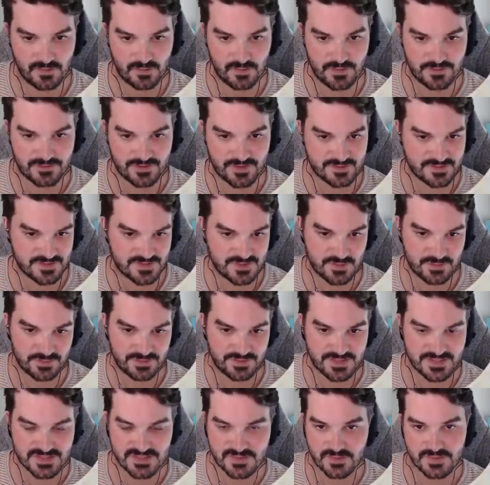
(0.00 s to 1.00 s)
if I was to
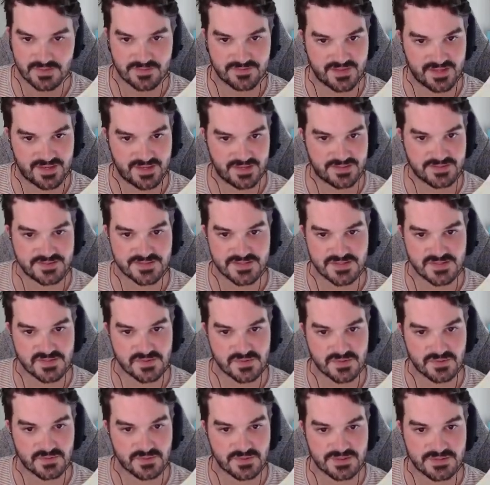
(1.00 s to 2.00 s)
replace one of the houses
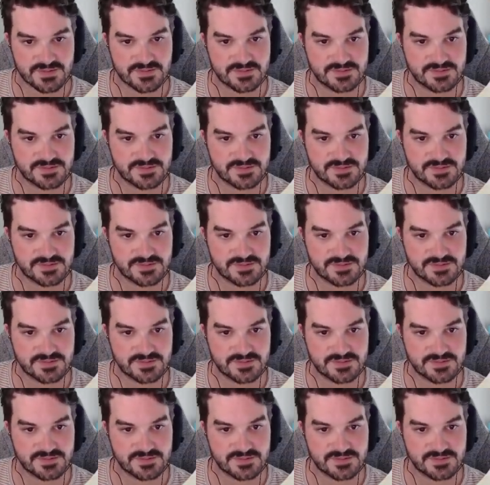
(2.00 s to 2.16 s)
with one.